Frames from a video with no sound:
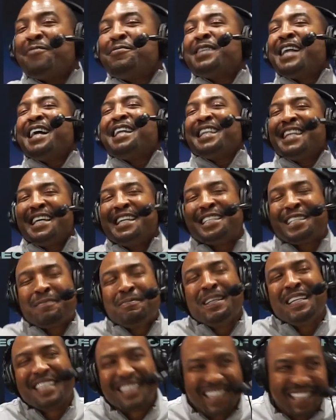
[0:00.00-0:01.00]
That leads
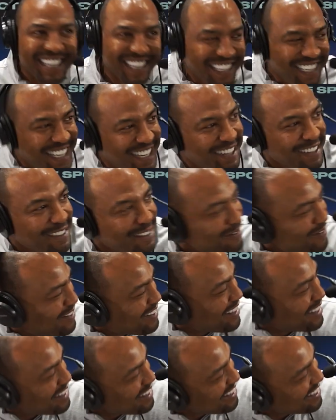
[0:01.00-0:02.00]
me to think here.
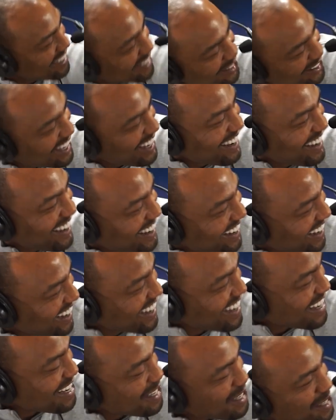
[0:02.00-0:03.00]

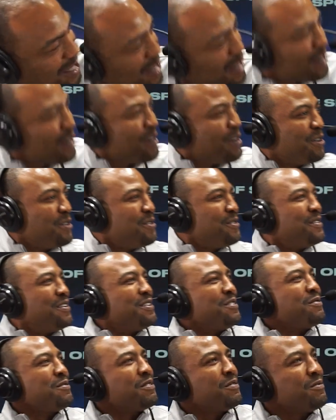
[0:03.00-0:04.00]
Okay, so
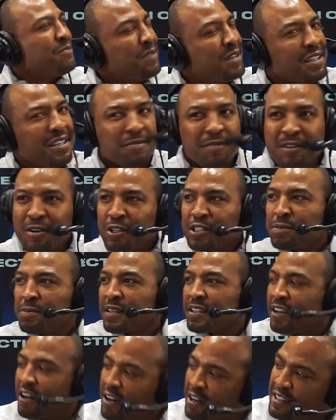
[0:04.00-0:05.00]
with Coach
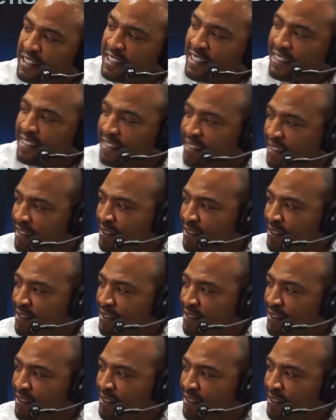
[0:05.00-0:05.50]
McCarthy,